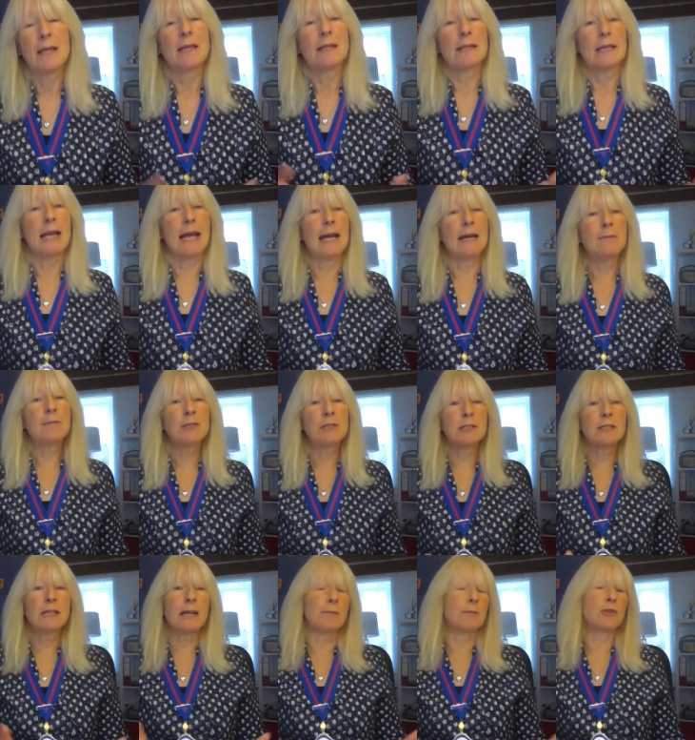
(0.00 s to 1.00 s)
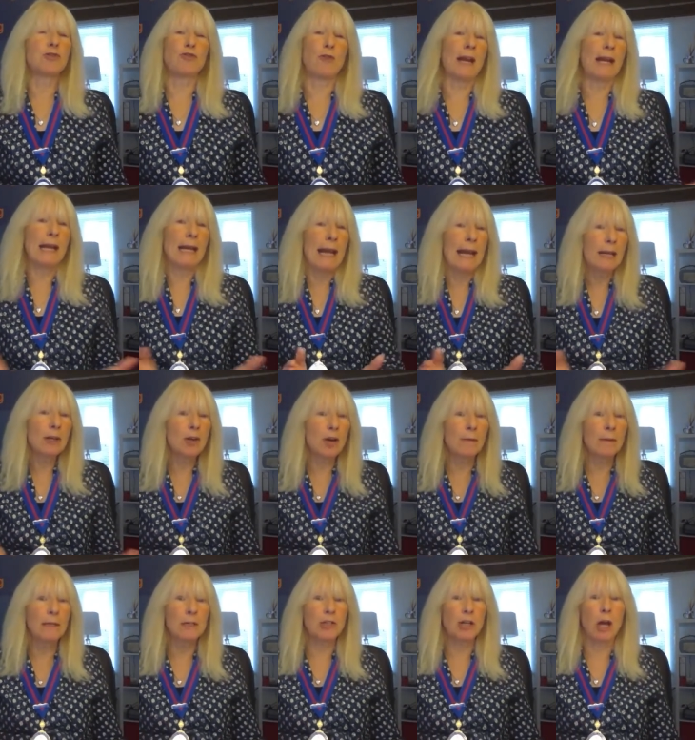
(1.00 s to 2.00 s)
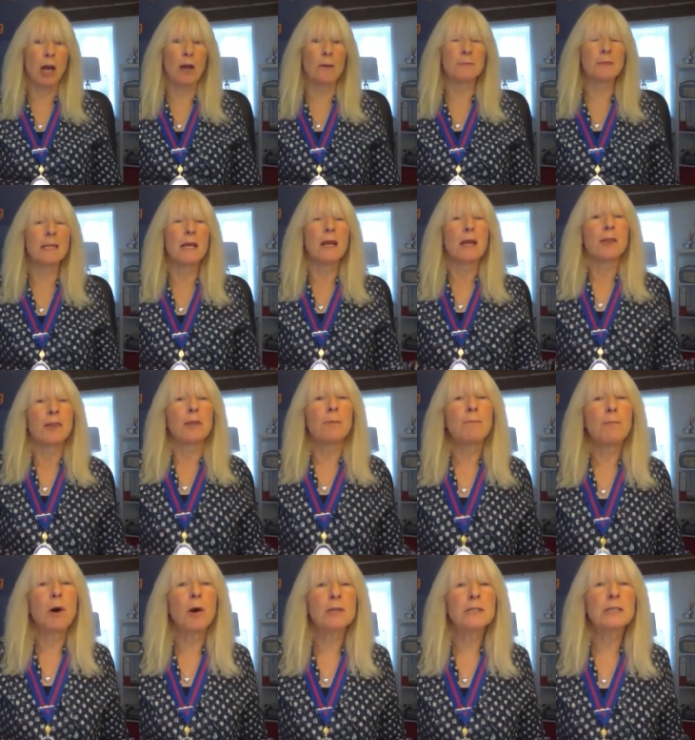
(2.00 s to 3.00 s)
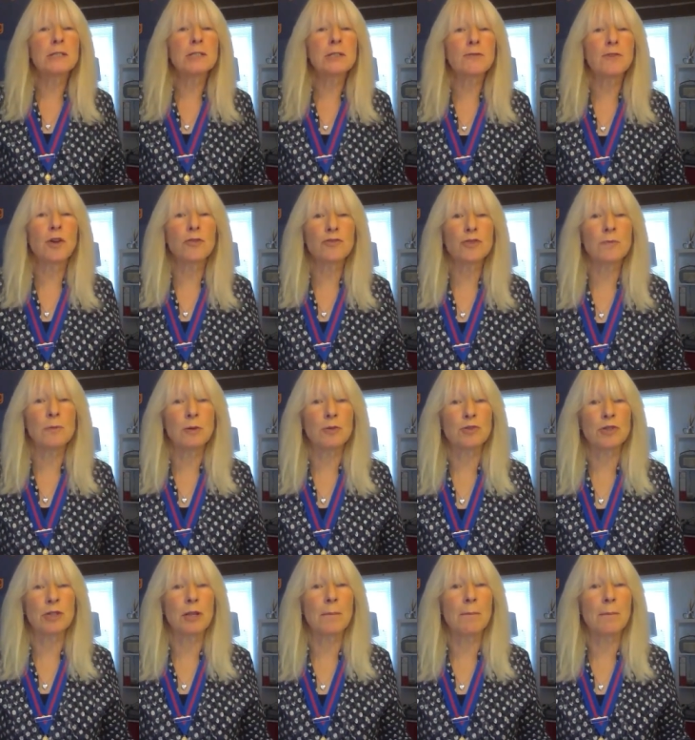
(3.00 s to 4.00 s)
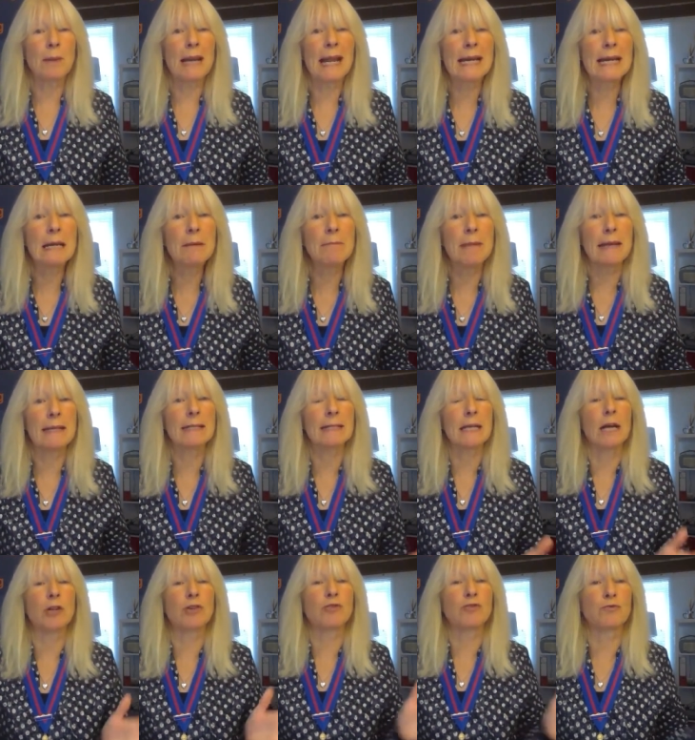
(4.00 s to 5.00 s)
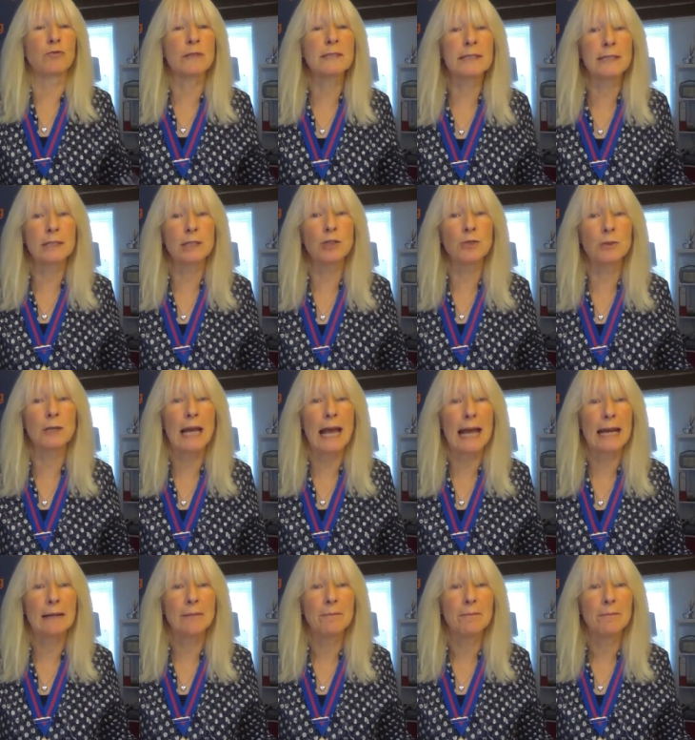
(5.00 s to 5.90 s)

The aim was to demonstrate in economic terms the positive contribution that planning makes across the UK.